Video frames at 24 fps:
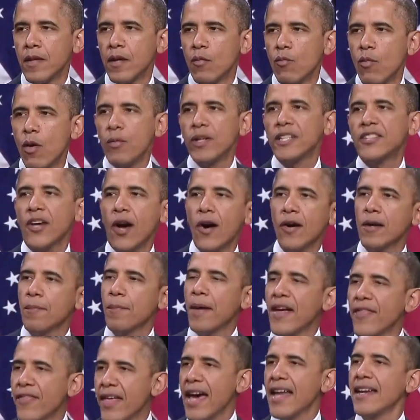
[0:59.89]
When we talk
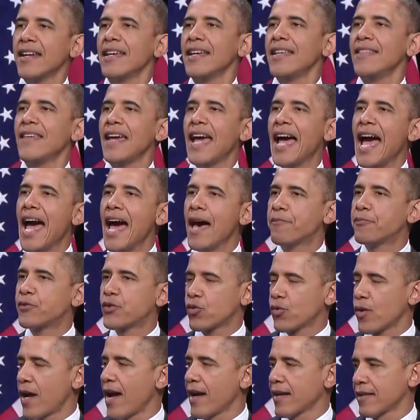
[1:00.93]
about that in the
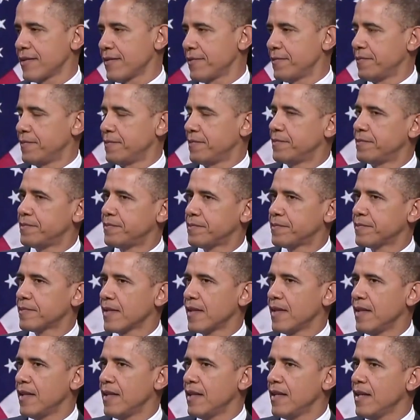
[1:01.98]
abstract,
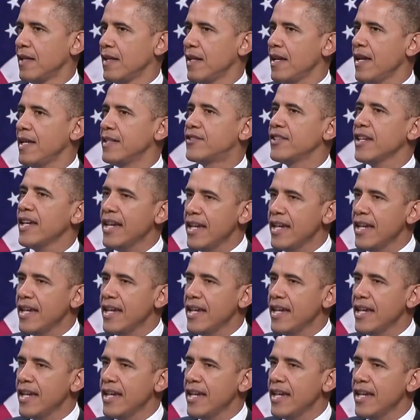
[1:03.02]
it's